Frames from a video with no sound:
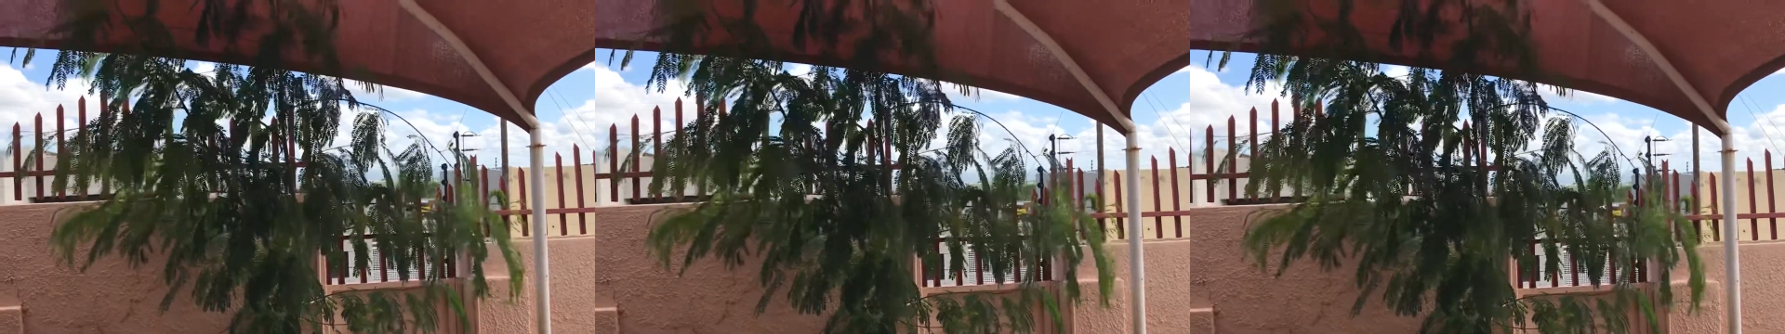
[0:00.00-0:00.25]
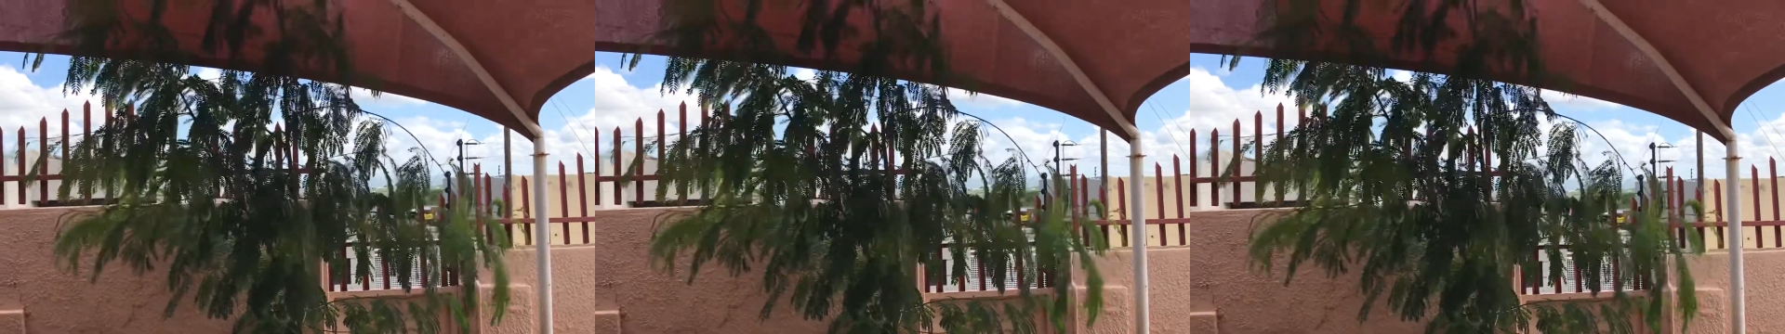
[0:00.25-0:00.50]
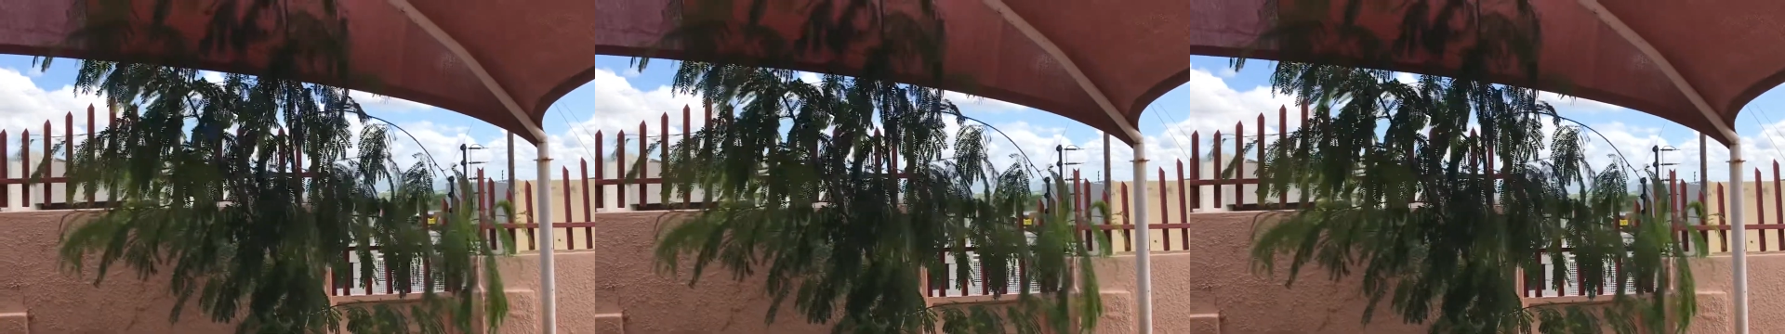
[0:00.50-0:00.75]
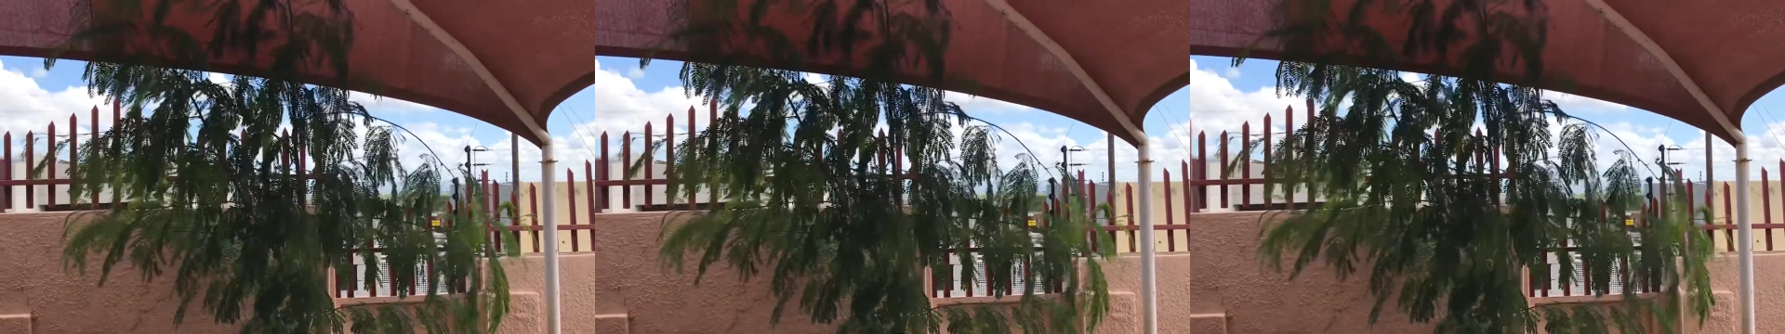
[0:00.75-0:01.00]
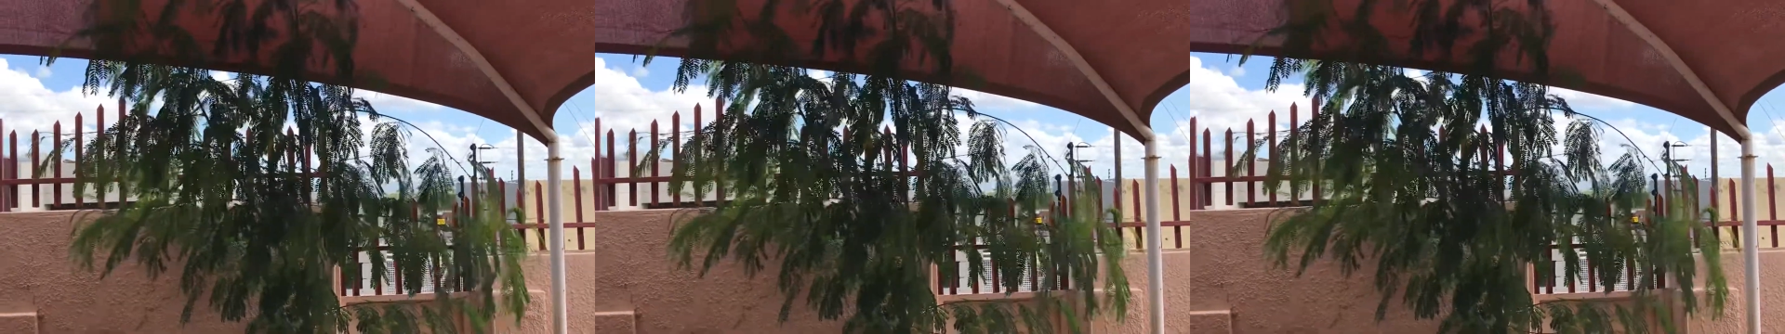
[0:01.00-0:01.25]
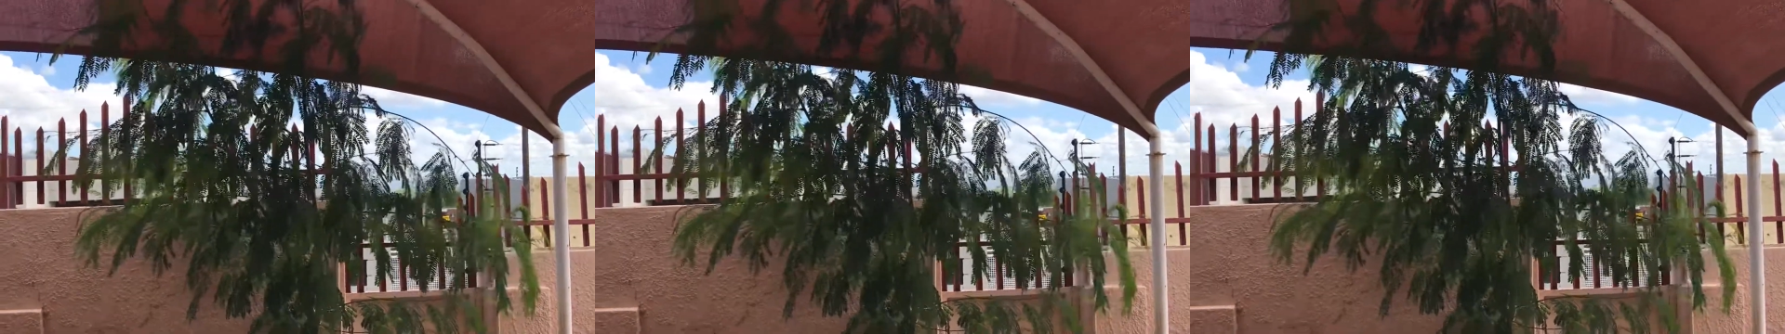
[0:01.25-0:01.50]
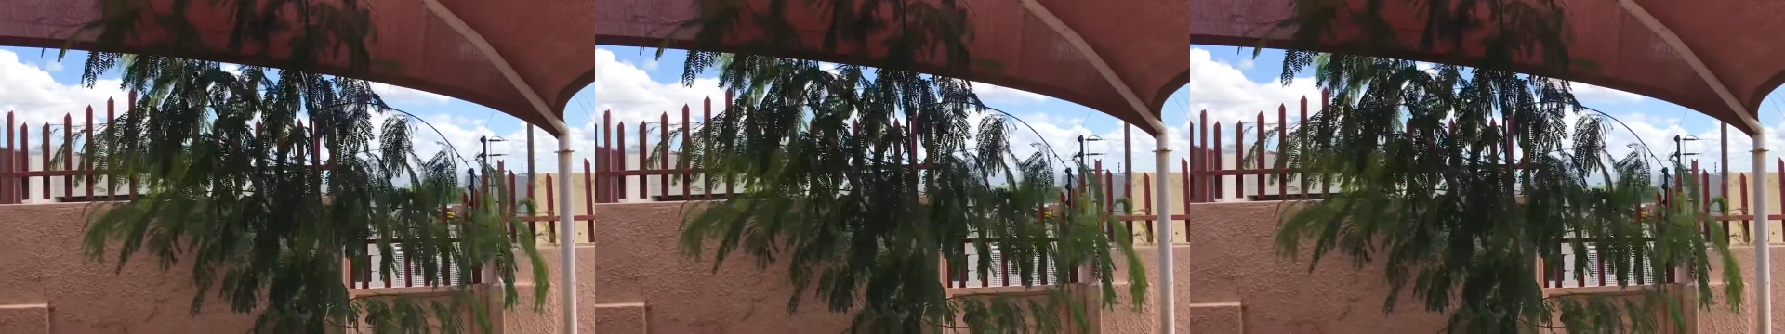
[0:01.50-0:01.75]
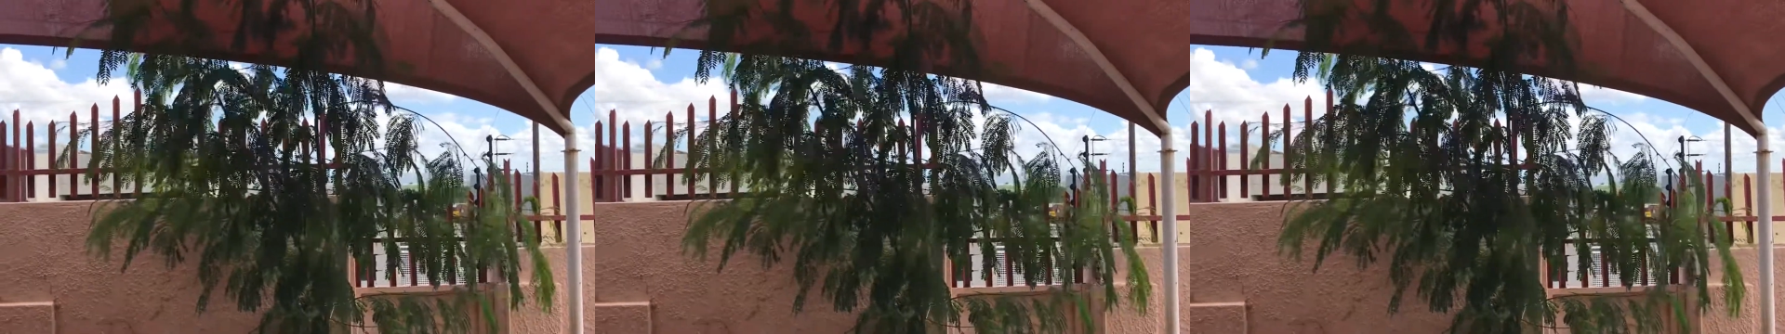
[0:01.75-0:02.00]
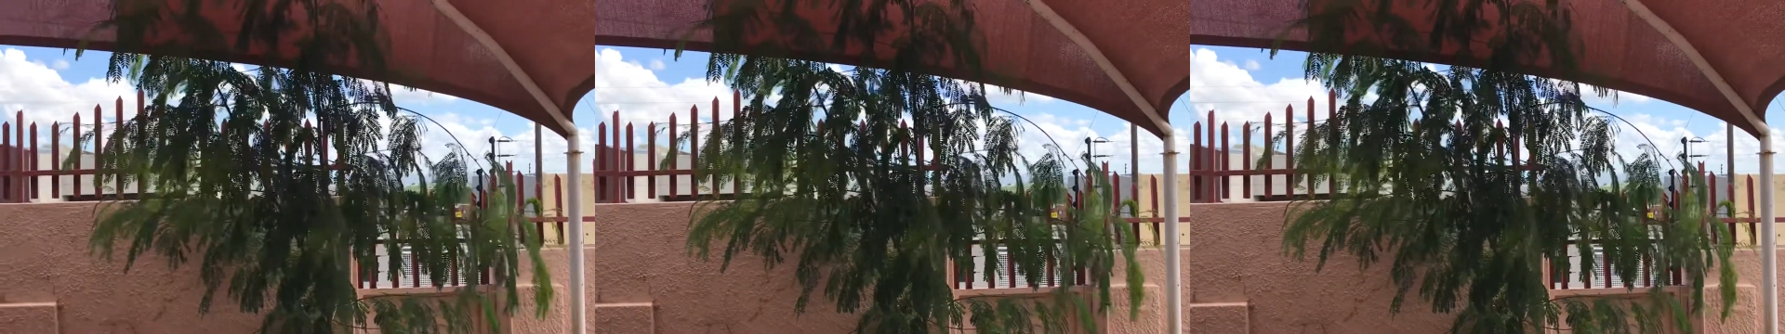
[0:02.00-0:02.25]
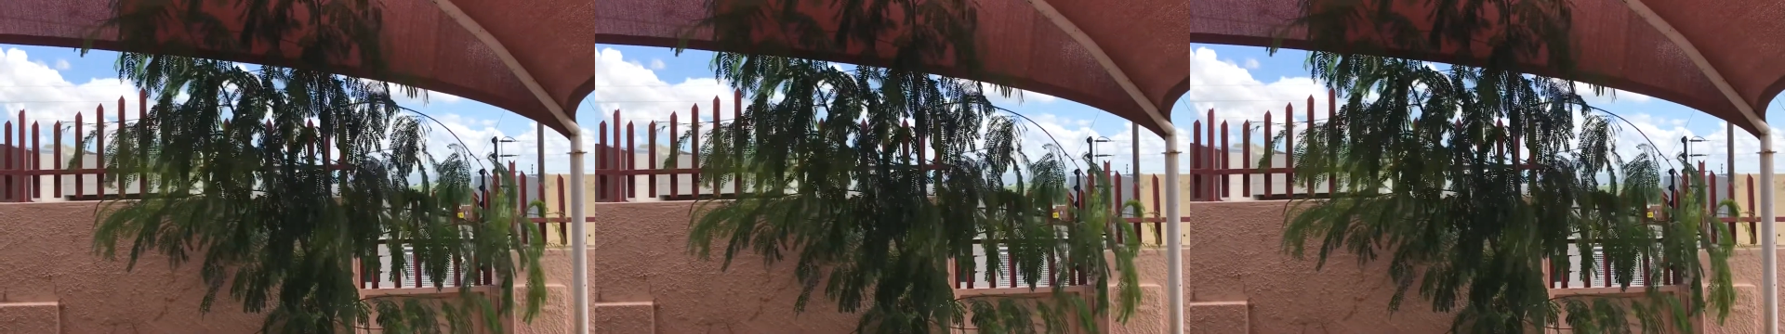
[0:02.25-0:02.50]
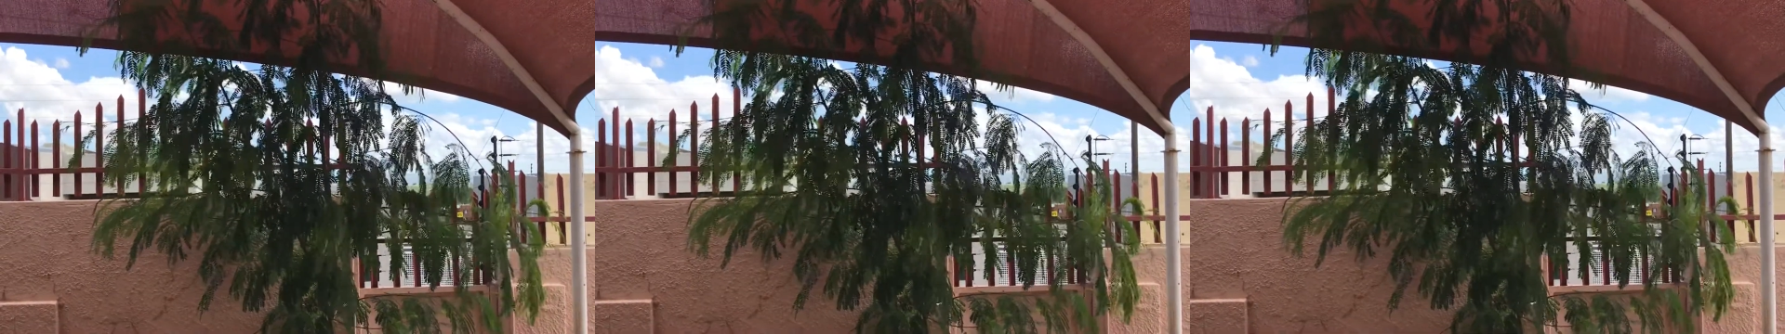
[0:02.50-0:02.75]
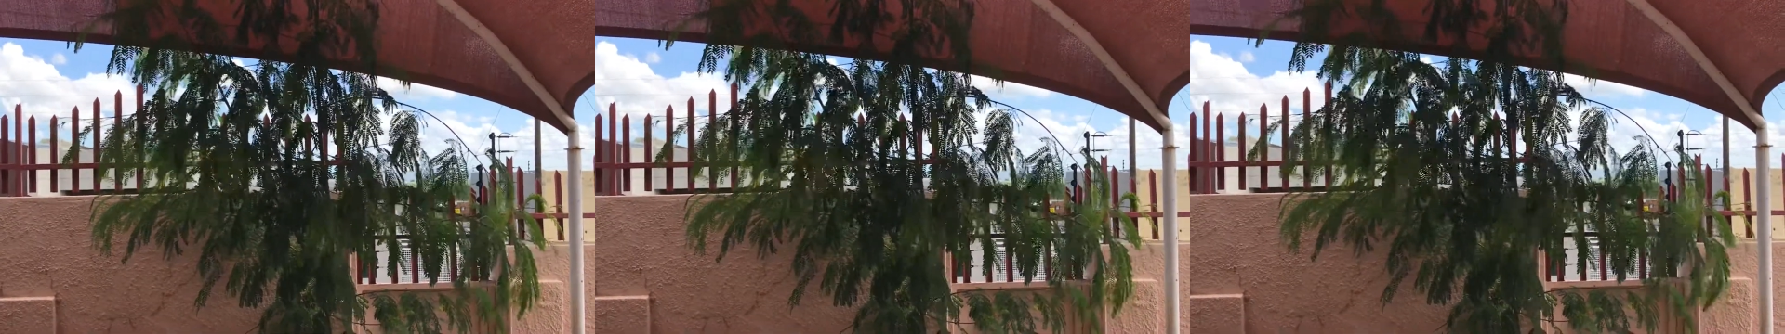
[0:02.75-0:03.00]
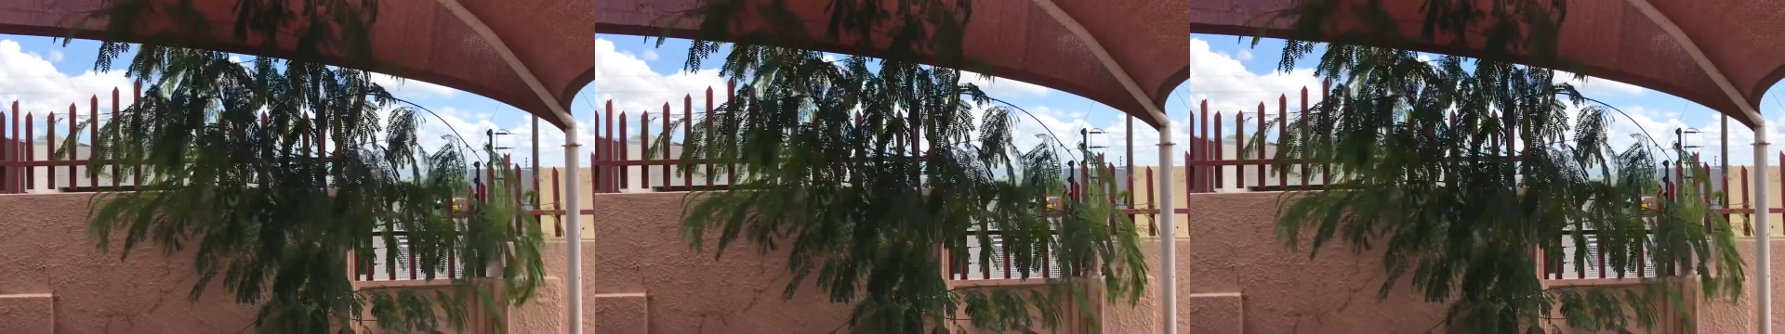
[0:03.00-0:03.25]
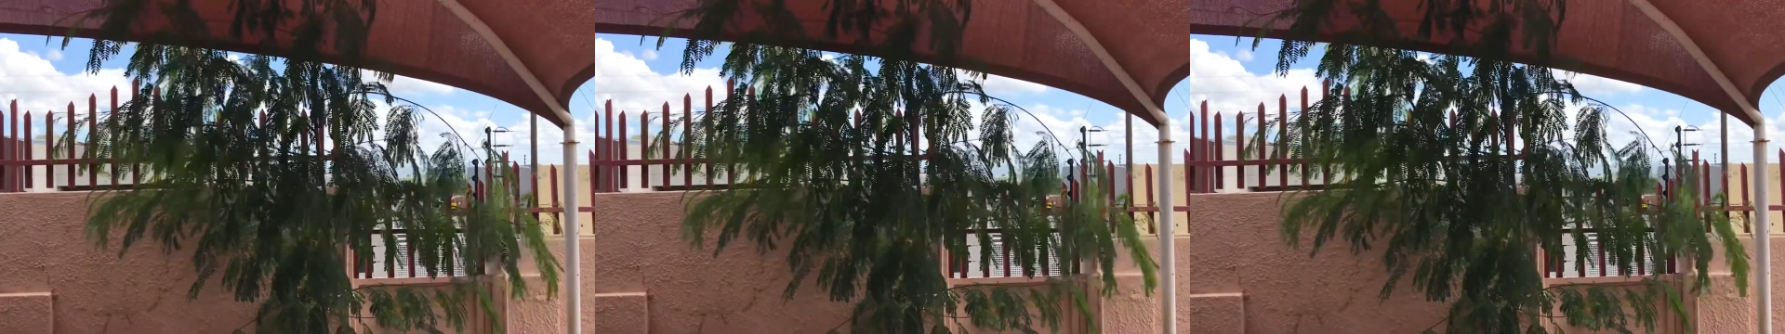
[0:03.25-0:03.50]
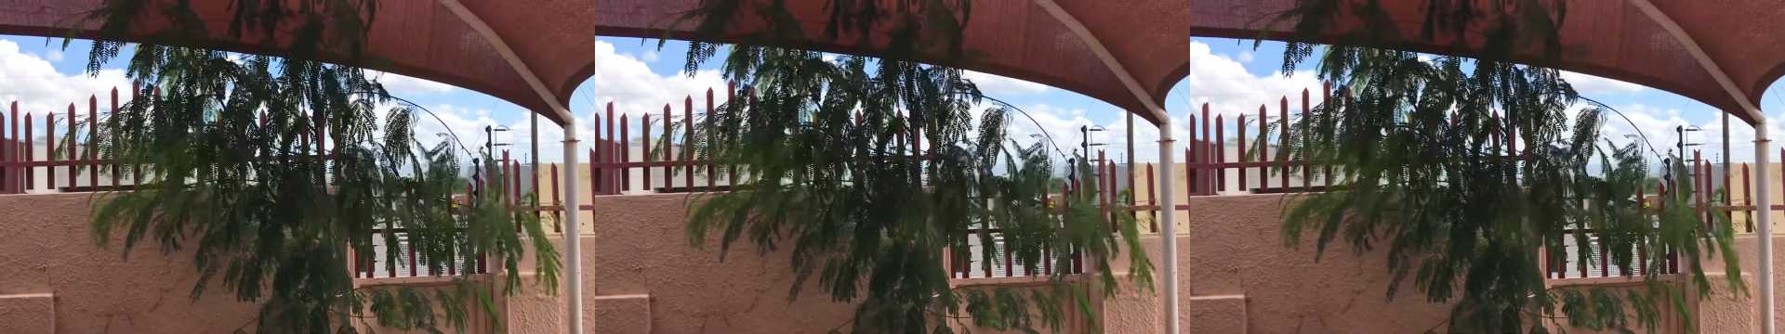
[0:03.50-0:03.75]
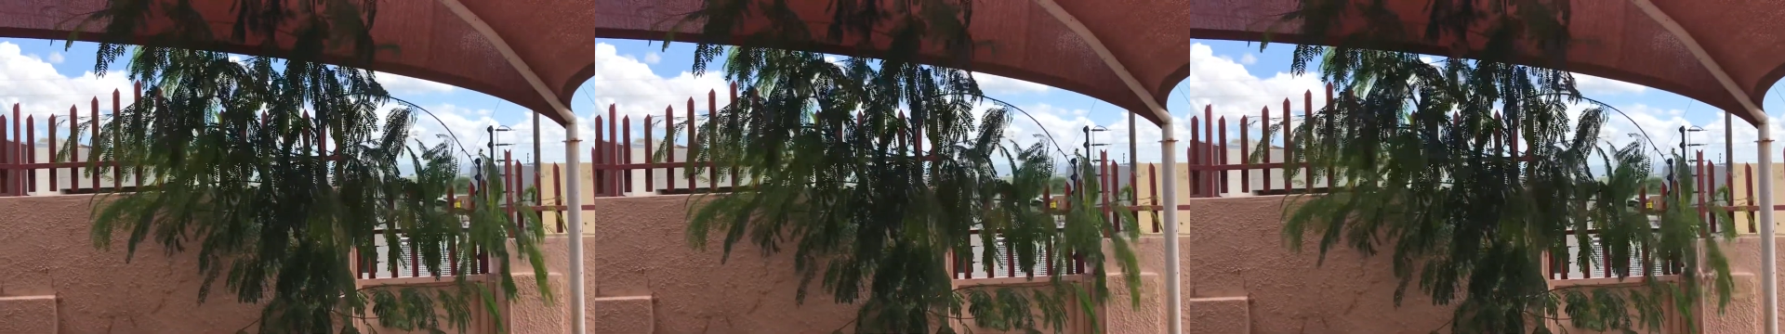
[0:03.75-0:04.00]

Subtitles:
[unreadable: no face in view]